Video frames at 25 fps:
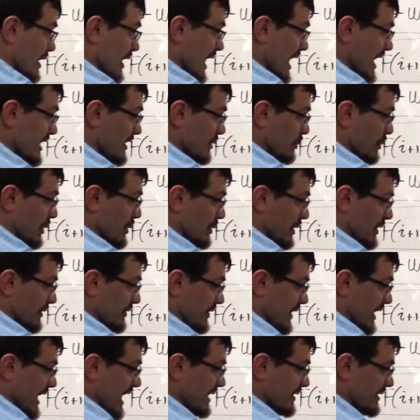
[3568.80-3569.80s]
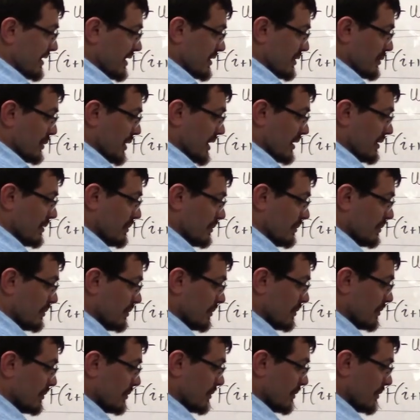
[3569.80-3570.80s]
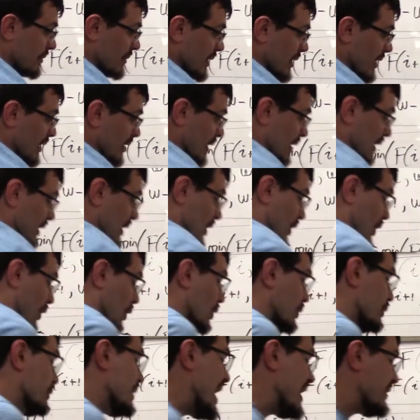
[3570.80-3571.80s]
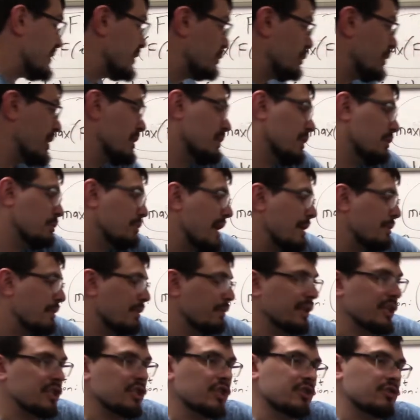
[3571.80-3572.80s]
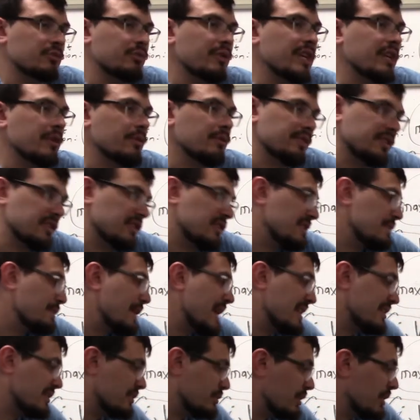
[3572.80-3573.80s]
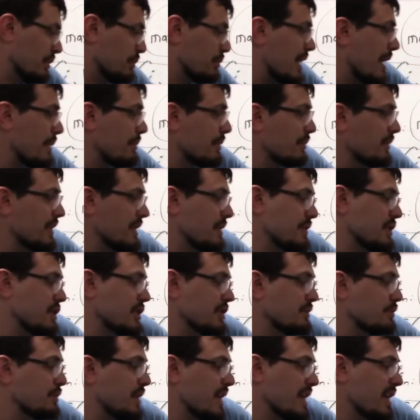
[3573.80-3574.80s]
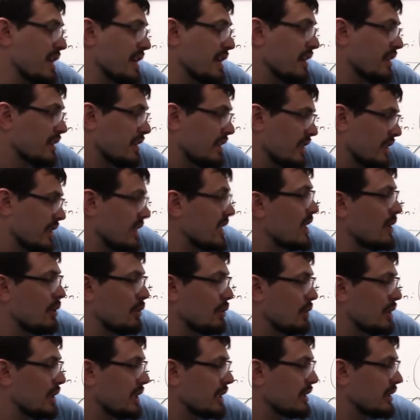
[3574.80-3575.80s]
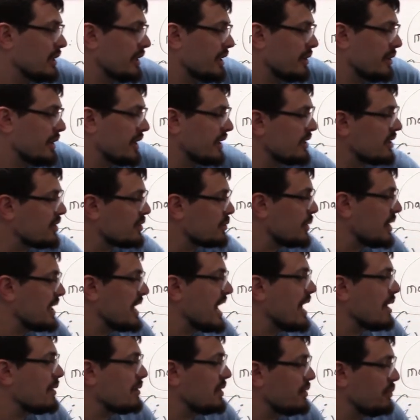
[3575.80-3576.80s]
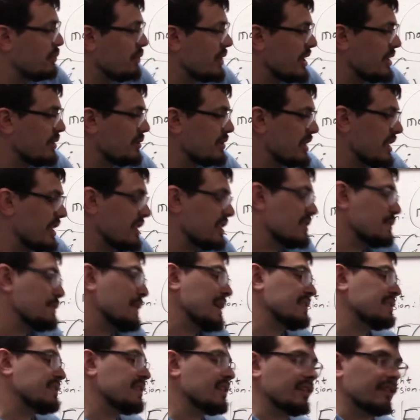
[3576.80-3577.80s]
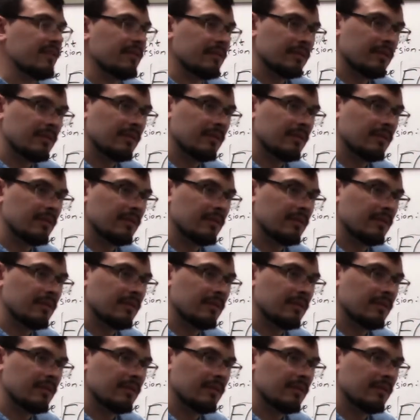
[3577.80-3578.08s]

And then we will forget this one. Or rather, we will probably just reuse its space. We'll probably just be, you know, clearing this one out and reusing its space here.